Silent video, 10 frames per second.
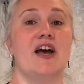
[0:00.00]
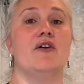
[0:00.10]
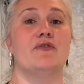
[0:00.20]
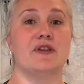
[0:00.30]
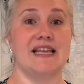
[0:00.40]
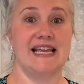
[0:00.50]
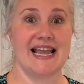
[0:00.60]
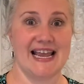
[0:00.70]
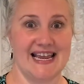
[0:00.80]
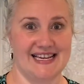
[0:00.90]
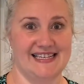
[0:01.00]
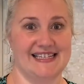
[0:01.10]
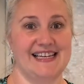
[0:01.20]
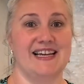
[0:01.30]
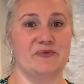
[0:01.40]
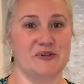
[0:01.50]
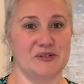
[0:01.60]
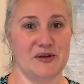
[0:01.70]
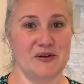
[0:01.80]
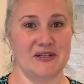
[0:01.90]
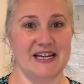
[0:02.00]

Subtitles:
for the end result.